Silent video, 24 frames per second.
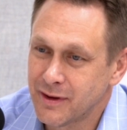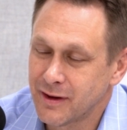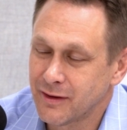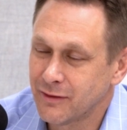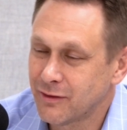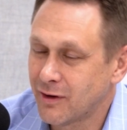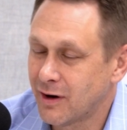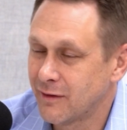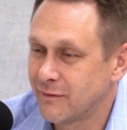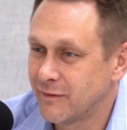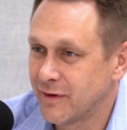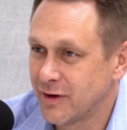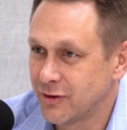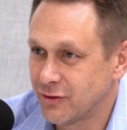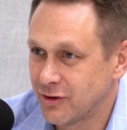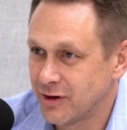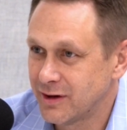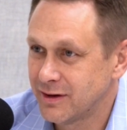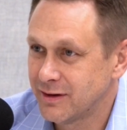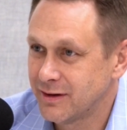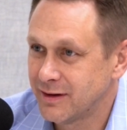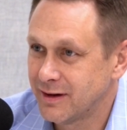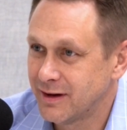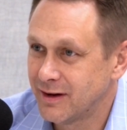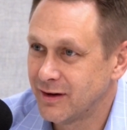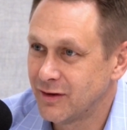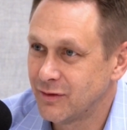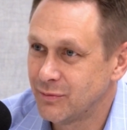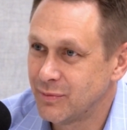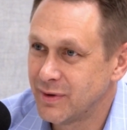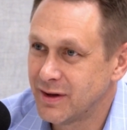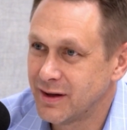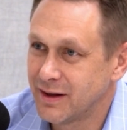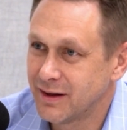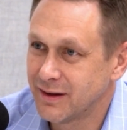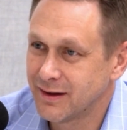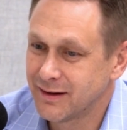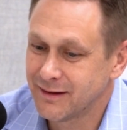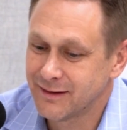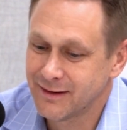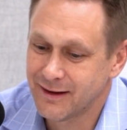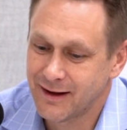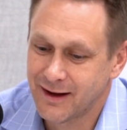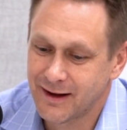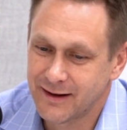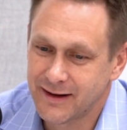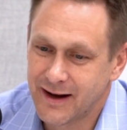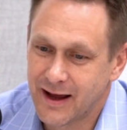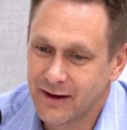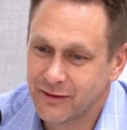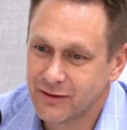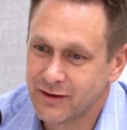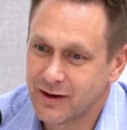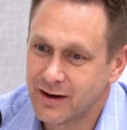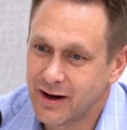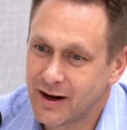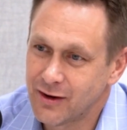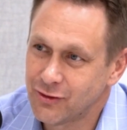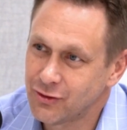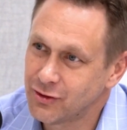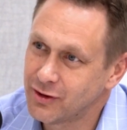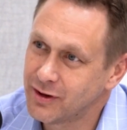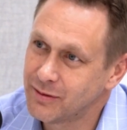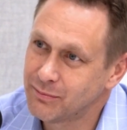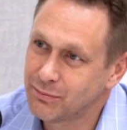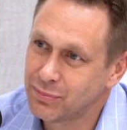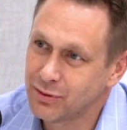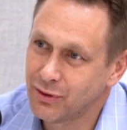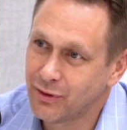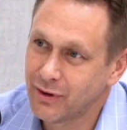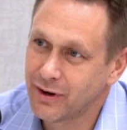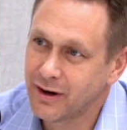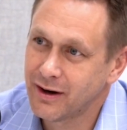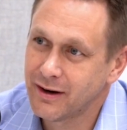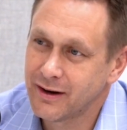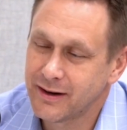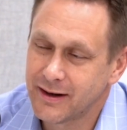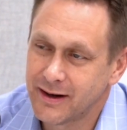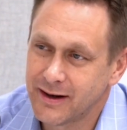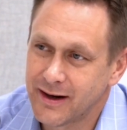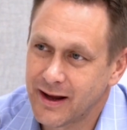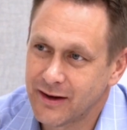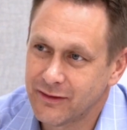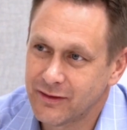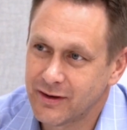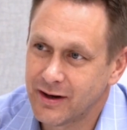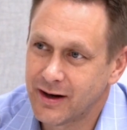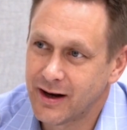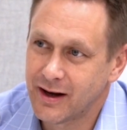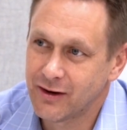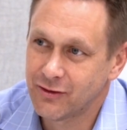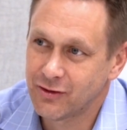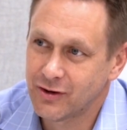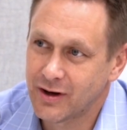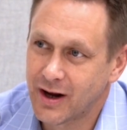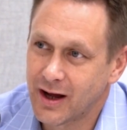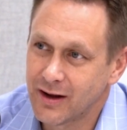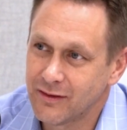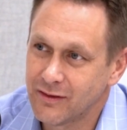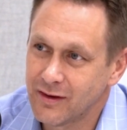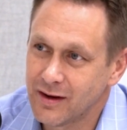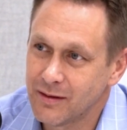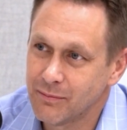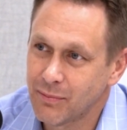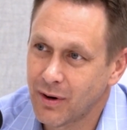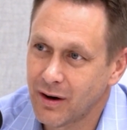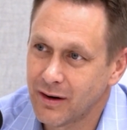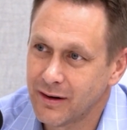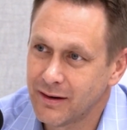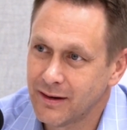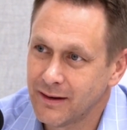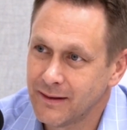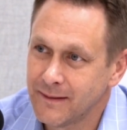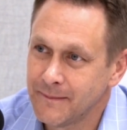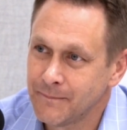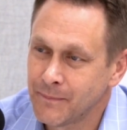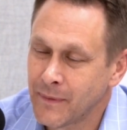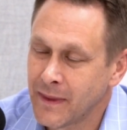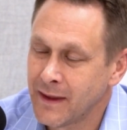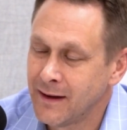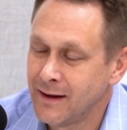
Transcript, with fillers: things, our vision is being a destination employer and a destination IT partner.